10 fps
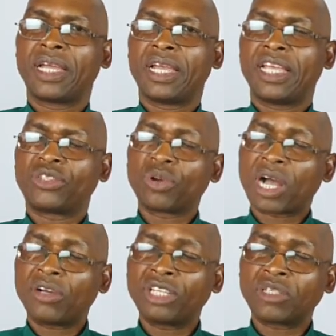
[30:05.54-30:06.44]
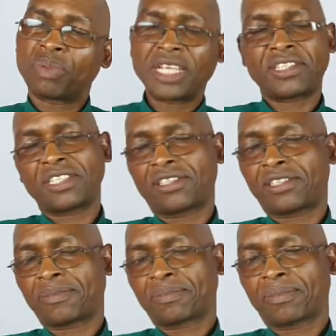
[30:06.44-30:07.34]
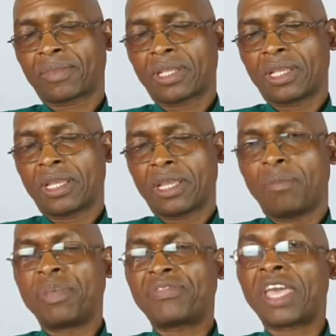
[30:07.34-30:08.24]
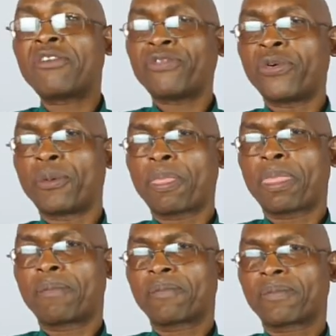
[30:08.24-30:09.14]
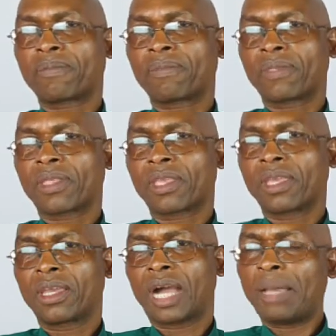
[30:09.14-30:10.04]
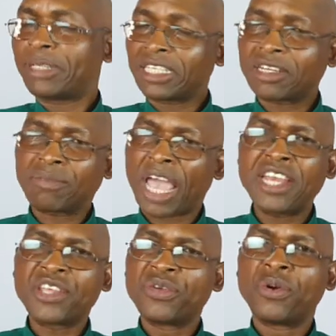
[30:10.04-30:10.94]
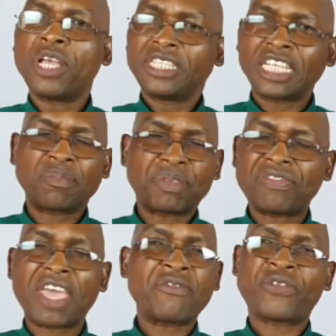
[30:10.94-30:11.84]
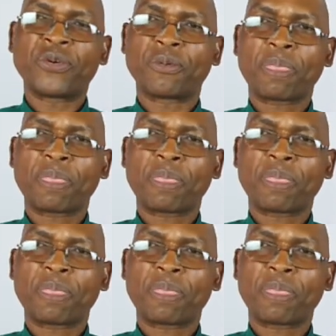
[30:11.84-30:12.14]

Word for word: As you count these blessings, be thankful. I'm just reminding you, just be thankful.